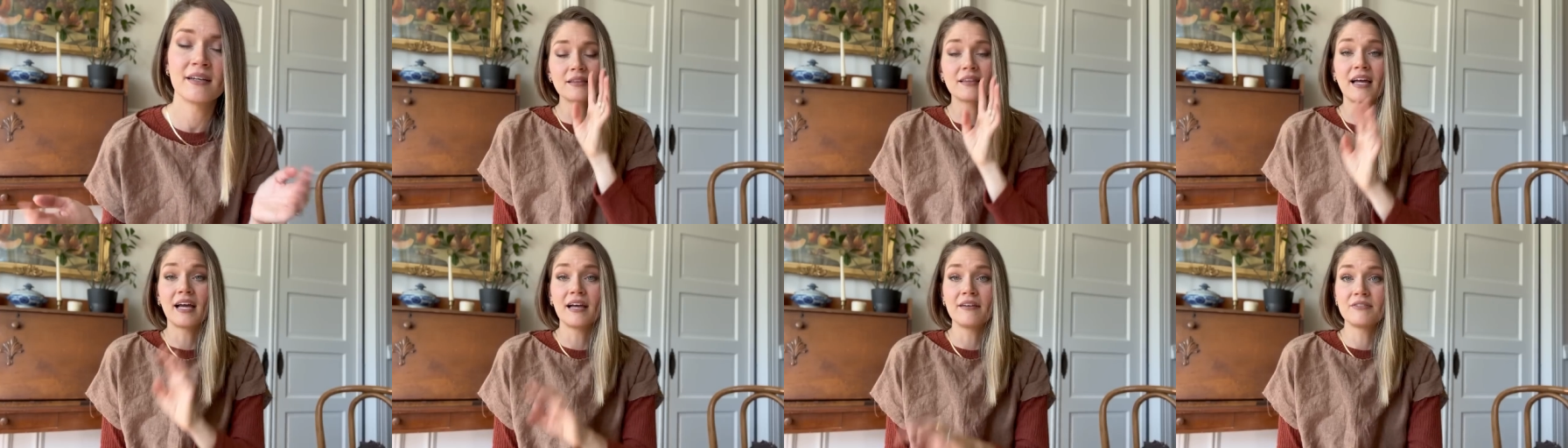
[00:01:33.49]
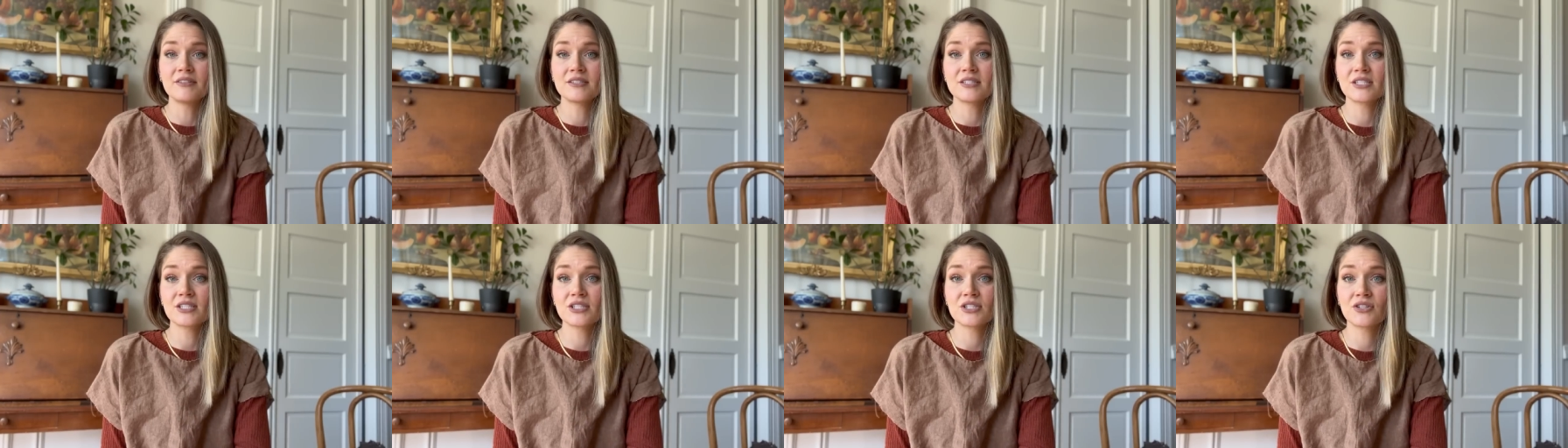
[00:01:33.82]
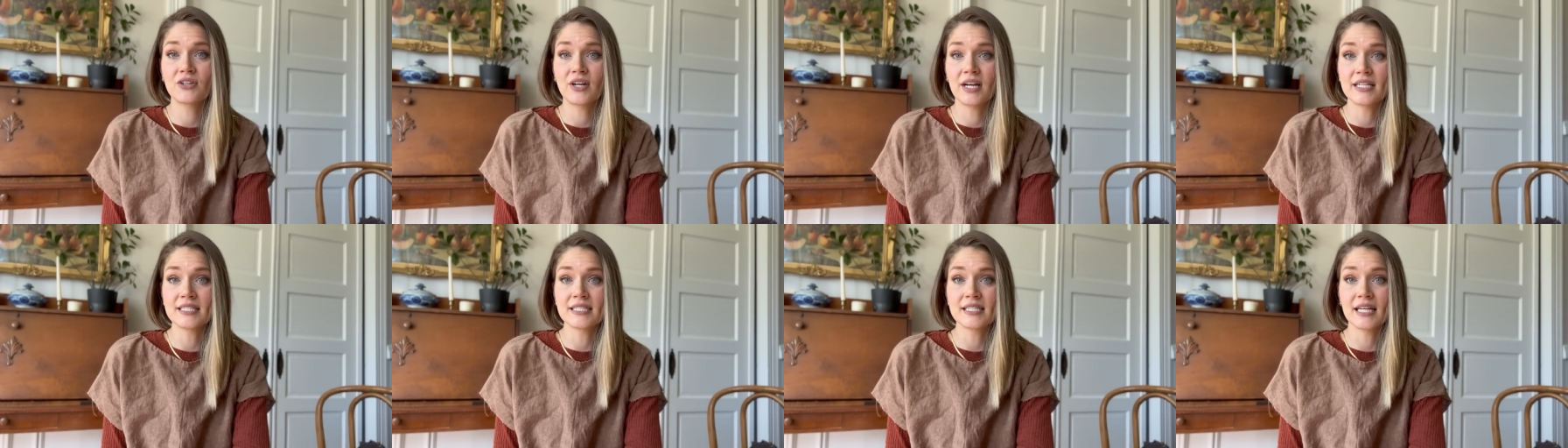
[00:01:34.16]
Life is just
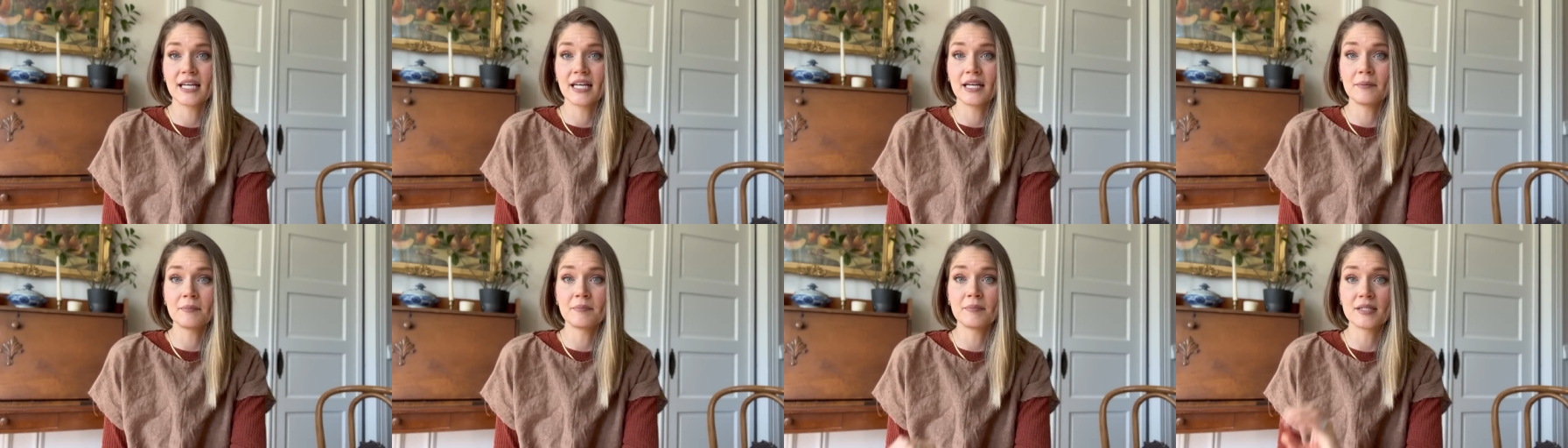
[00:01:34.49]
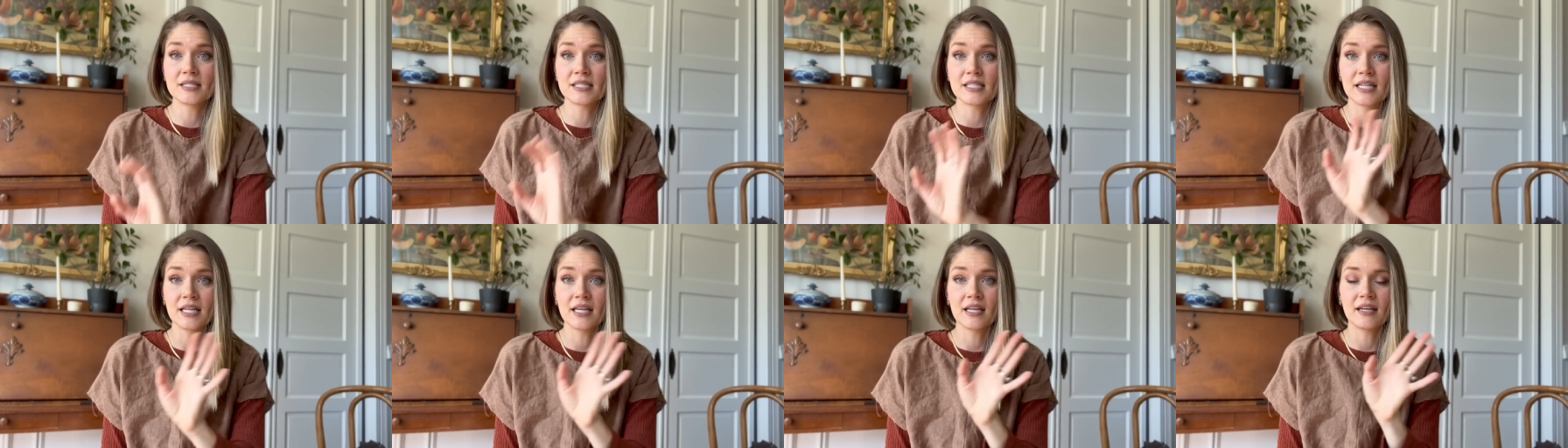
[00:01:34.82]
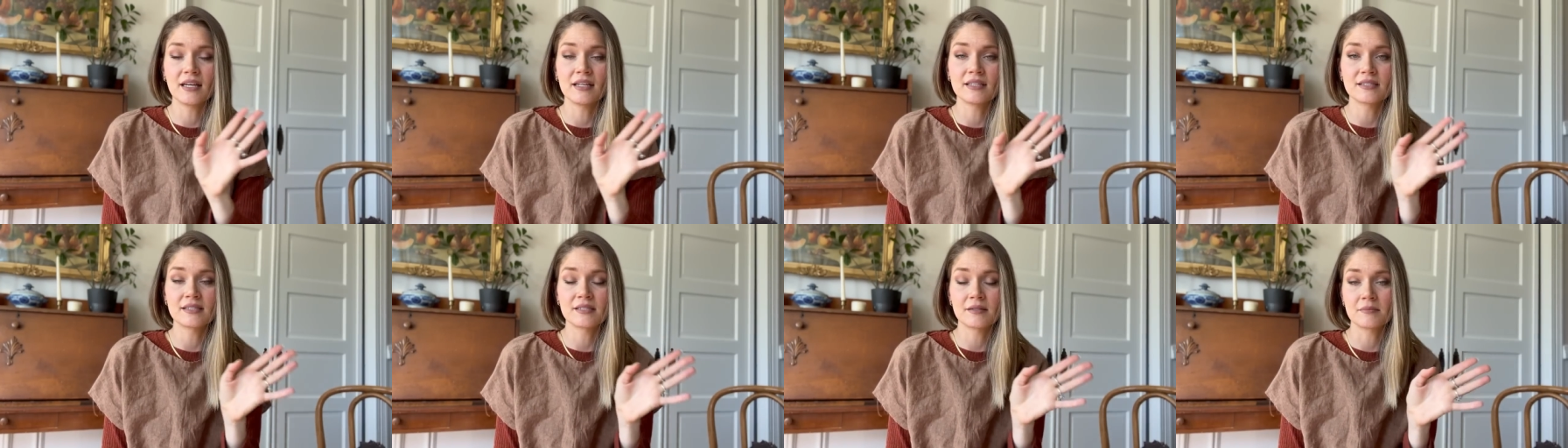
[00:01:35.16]
crazy and busy
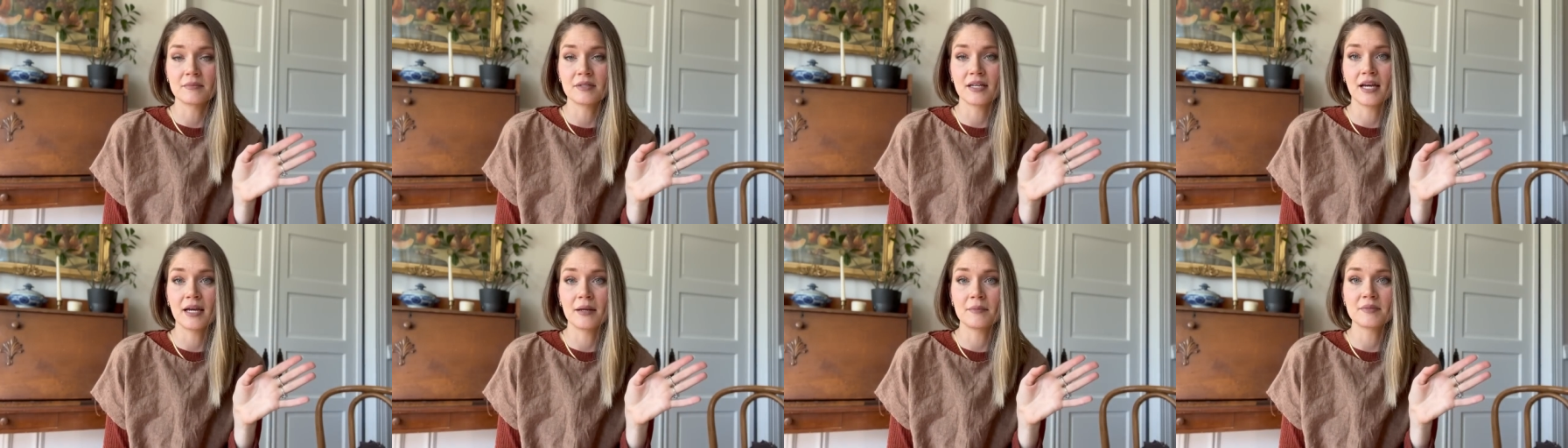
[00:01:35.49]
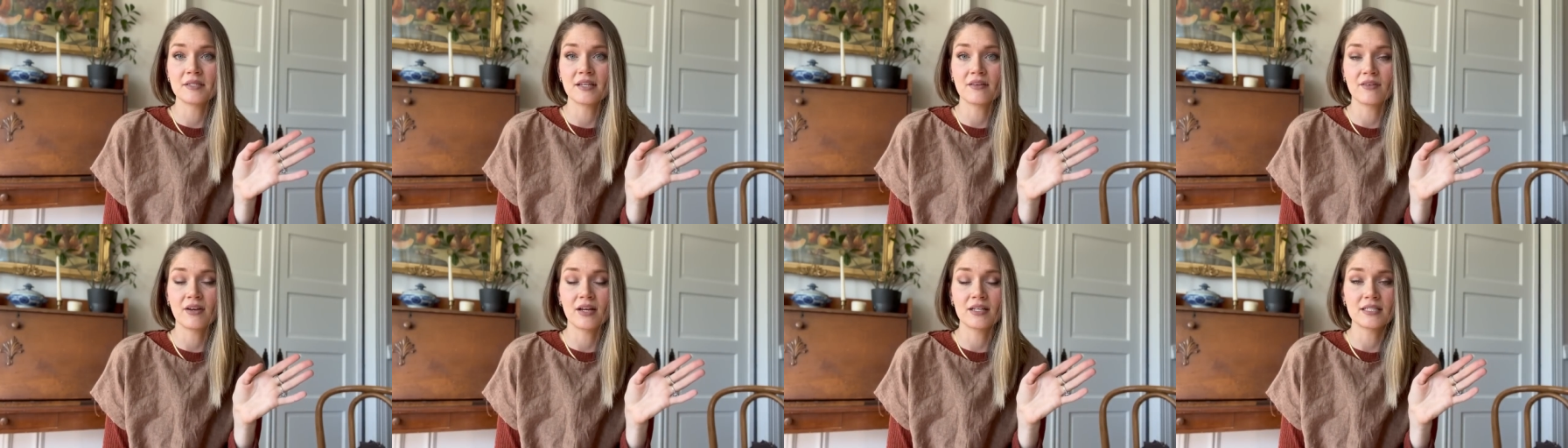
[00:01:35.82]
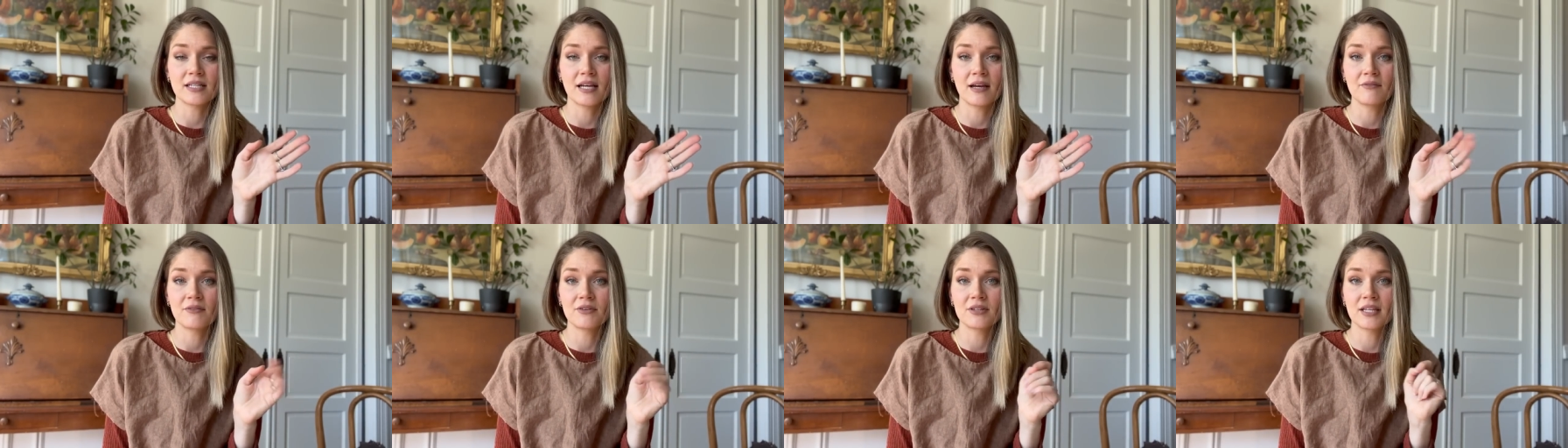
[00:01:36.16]
and sometimes I've got
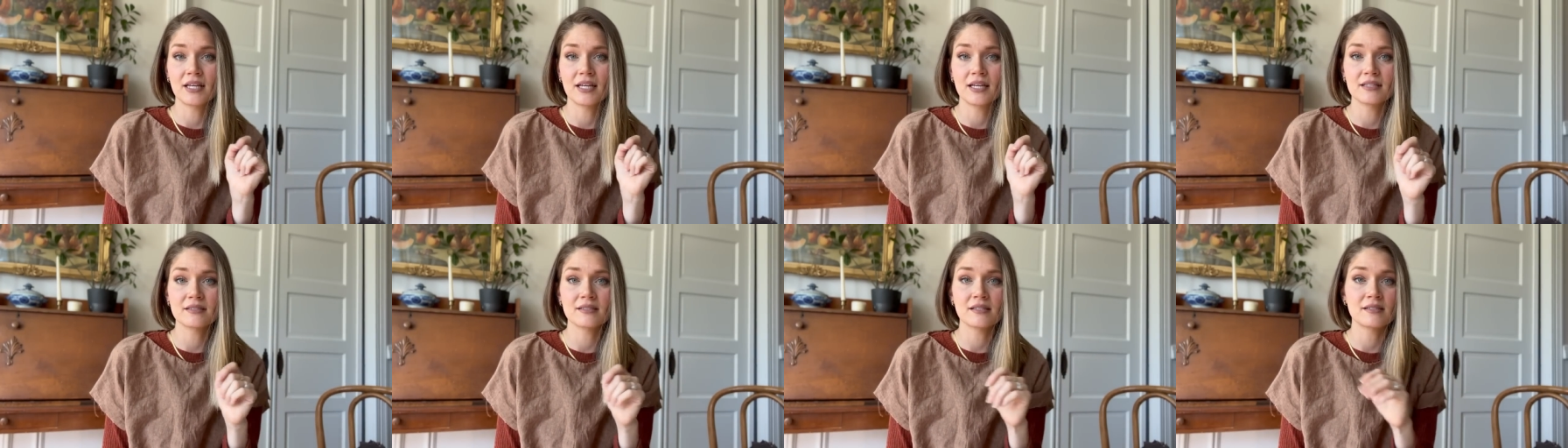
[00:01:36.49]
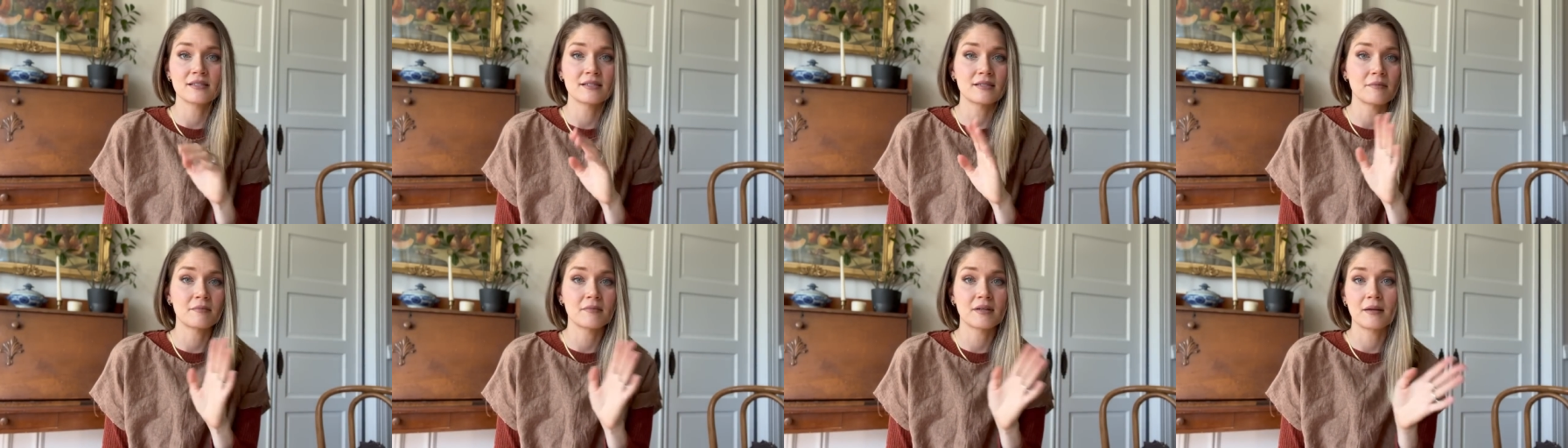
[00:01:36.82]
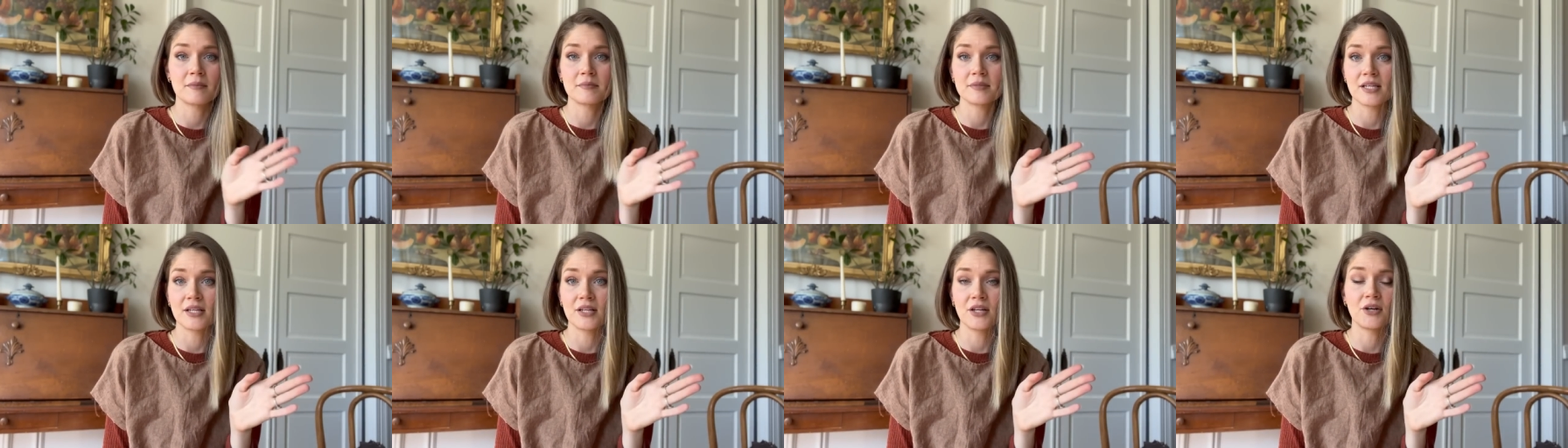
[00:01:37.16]
time for things and
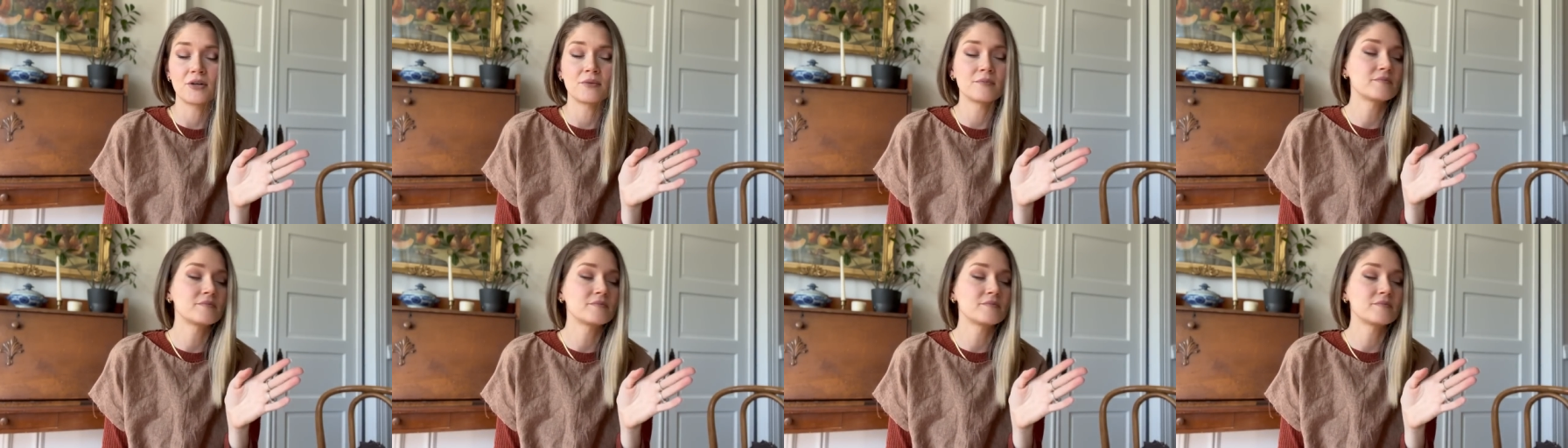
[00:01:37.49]
sometimes I don't.